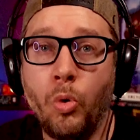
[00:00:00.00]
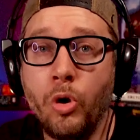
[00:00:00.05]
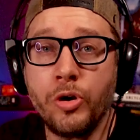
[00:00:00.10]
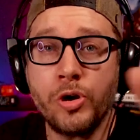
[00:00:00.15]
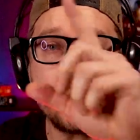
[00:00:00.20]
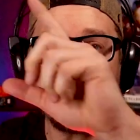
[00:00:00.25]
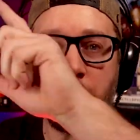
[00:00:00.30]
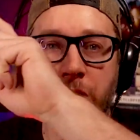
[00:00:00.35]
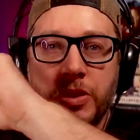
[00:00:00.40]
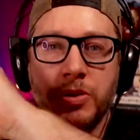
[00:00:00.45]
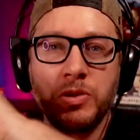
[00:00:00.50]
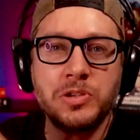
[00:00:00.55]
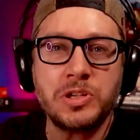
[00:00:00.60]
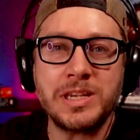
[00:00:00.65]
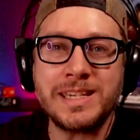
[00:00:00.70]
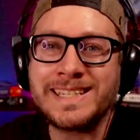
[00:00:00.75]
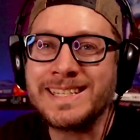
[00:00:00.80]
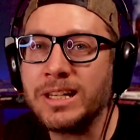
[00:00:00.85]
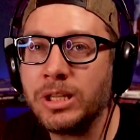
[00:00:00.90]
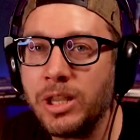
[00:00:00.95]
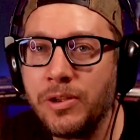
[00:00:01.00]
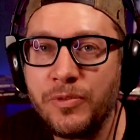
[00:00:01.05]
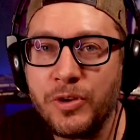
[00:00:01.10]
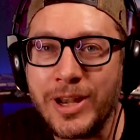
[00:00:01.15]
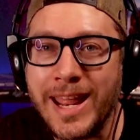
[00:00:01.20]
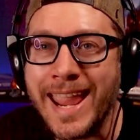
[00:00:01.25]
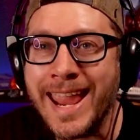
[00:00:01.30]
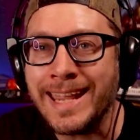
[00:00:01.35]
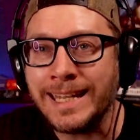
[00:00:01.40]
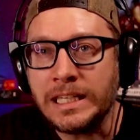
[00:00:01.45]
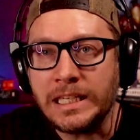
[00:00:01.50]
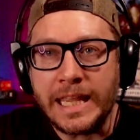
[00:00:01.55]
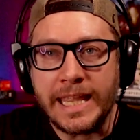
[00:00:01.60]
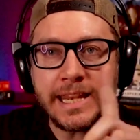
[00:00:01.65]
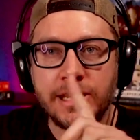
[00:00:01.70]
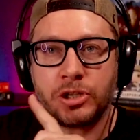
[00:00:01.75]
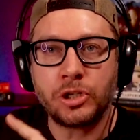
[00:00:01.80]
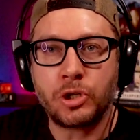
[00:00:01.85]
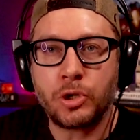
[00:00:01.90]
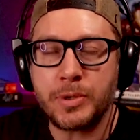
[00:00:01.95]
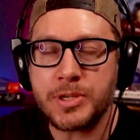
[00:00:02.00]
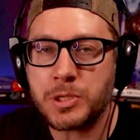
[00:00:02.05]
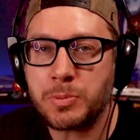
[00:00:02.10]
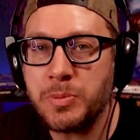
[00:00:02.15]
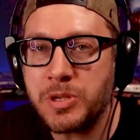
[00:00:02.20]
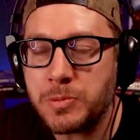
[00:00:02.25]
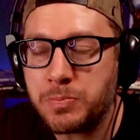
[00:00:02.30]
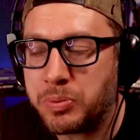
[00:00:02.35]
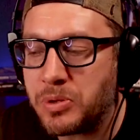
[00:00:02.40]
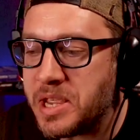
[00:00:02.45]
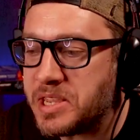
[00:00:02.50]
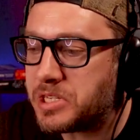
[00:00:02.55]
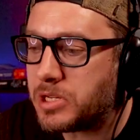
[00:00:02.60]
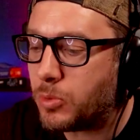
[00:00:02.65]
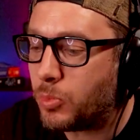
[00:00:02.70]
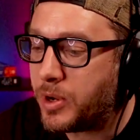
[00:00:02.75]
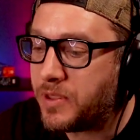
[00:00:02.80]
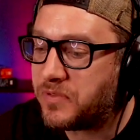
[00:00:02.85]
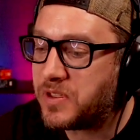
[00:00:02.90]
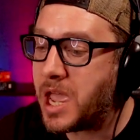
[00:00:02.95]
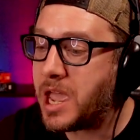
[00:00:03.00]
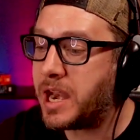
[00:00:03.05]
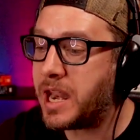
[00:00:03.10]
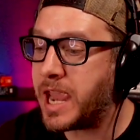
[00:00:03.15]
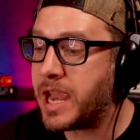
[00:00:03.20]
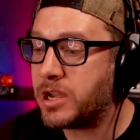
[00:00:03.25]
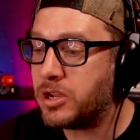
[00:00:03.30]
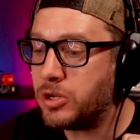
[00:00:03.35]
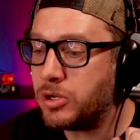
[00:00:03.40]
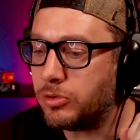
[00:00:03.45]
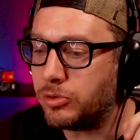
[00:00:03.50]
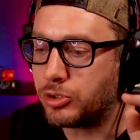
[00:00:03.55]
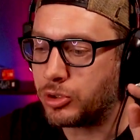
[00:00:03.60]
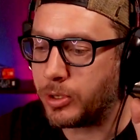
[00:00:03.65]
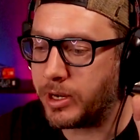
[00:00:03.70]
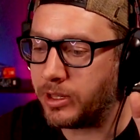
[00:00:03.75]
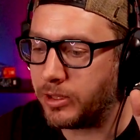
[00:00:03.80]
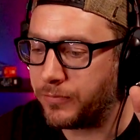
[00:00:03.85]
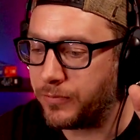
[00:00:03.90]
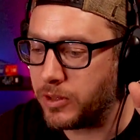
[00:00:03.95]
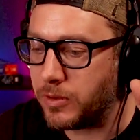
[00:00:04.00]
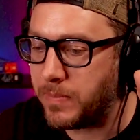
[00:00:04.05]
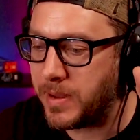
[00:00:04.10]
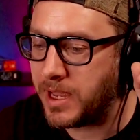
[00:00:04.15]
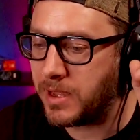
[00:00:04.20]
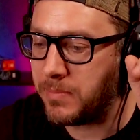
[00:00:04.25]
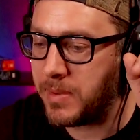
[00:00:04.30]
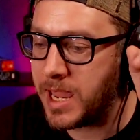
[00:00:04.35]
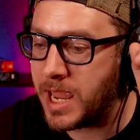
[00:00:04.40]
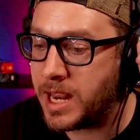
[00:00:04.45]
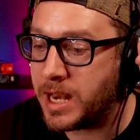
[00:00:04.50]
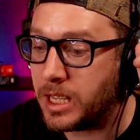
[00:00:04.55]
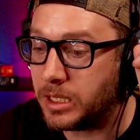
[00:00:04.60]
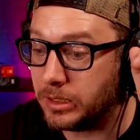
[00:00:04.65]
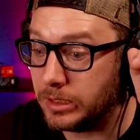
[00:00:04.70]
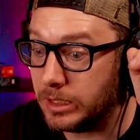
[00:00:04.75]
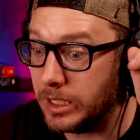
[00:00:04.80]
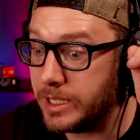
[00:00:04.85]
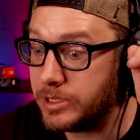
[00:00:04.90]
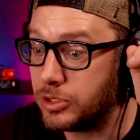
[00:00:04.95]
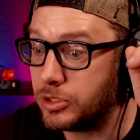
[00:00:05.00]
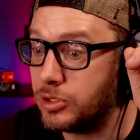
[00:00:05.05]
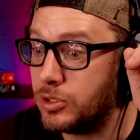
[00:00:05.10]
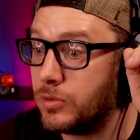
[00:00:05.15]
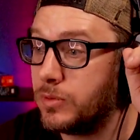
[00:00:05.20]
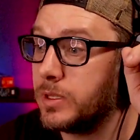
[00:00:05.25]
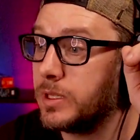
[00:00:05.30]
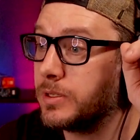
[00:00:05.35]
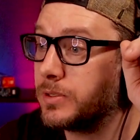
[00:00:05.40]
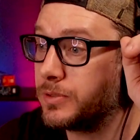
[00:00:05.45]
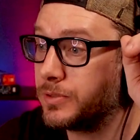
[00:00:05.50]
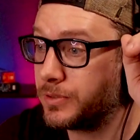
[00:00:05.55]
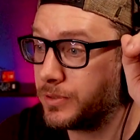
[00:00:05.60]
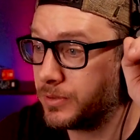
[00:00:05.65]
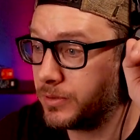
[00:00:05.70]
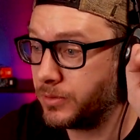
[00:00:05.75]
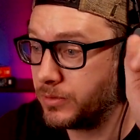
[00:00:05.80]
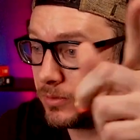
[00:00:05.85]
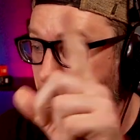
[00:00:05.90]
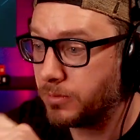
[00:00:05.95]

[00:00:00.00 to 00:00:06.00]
Warner Brothers has delivered a late Christmas present. We've got a new trailer for the Batman. Let's do this.